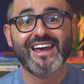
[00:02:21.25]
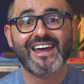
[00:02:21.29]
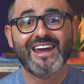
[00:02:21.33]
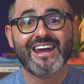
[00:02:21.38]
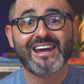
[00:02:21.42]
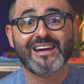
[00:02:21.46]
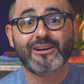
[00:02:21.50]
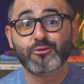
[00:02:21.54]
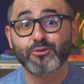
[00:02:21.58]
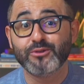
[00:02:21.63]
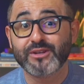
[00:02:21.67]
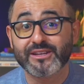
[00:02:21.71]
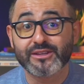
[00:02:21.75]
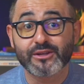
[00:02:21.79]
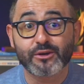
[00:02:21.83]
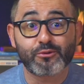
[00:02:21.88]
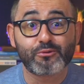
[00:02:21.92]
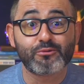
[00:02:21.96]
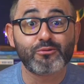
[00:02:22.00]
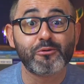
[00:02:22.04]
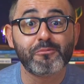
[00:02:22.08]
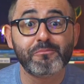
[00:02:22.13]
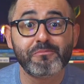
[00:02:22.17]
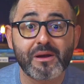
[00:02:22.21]
including the
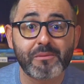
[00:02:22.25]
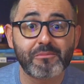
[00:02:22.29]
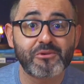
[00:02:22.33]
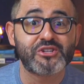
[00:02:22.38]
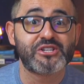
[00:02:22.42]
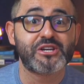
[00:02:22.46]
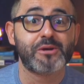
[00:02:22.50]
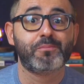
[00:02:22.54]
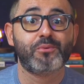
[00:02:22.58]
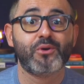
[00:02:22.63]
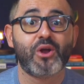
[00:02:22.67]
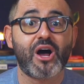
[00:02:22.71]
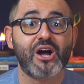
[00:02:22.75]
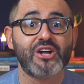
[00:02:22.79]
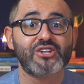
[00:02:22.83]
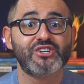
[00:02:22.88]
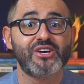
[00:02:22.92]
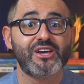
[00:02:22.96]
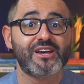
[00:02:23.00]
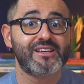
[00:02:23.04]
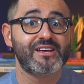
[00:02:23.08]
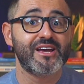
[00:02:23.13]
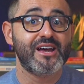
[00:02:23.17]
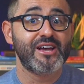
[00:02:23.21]
group membership
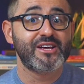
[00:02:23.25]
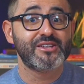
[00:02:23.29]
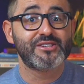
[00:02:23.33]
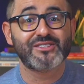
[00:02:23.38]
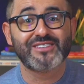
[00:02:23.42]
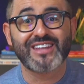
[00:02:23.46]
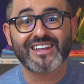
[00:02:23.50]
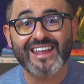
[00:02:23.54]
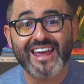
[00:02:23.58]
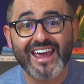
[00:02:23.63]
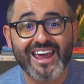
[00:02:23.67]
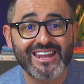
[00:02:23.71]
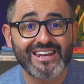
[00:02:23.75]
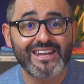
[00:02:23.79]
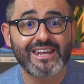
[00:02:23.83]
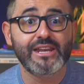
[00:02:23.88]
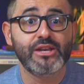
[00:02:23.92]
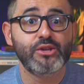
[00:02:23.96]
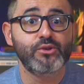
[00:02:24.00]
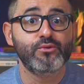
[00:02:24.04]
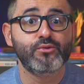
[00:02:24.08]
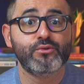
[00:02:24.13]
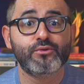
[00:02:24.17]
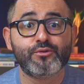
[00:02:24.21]
logic so that any
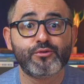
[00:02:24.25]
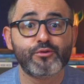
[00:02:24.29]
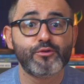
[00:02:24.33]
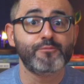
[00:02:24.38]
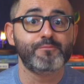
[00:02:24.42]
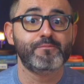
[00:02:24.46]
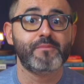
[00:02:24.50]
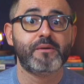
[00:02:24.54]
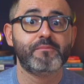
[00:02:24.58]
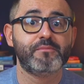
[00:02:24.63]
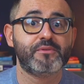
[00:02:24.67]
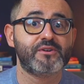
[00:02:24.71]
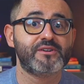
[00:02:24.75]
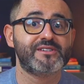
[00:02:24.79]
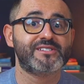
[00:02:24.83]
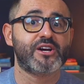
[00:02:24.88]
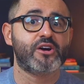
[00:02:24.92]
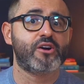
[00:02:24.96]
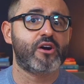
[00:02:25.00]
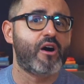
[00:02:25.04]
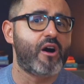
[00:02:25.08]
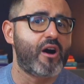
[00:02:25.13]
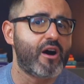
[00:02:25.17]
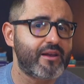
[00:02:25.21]
new group members
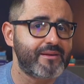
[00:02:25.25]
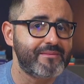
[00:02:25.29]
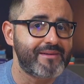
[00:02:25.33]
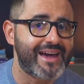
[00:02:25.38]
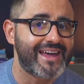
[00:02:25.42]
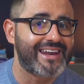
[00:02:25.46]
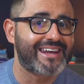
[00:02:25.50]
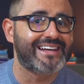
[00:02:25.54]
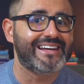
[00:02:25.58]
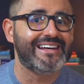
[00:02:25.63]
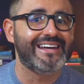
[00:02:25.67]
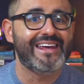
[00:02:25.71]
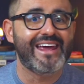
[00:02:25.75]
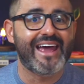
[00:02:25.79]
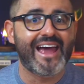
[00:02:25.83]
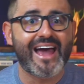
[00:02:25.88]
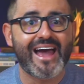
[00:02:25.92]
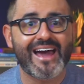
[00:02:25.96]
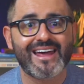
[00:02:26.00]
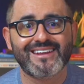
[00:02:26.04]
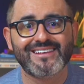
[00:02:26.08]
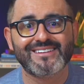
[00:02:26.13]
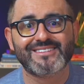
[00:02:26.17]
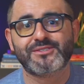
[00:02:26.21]
are automatically
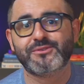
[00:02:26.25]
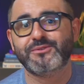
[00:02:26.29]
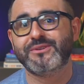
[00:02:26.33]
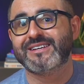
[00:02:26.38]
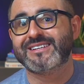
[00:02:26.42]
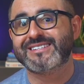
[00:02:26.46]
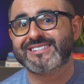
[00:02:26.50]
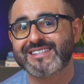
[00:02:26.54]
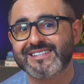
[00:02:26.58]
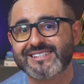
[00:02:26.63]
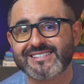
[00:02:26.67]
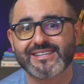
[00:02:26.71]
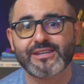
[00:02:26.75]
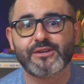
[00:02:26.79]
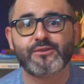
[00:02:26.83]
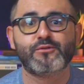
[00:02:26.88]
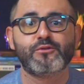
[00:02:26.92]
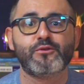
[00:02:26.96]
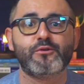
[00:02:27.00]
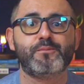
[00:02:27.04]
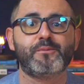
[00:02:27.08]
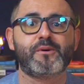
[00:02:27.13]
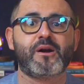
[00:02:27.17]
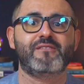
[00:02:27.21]
added to an existing
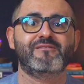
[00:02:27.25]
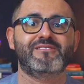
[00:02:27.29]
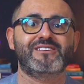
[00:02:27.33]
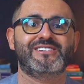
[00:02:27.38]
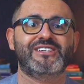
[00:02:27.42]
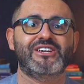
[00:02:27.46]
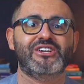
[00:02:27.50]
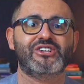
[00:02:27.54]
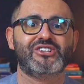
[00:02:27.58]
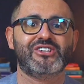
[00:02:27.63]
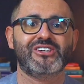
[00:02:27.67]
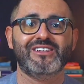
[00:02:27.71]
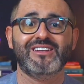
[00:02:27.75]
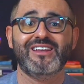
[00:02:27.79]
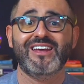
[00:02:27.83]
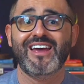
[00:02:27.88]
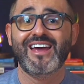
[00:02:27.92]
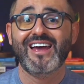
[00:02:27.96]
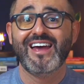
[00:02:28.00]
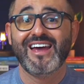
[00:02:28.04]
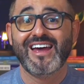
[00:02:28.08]
group conversation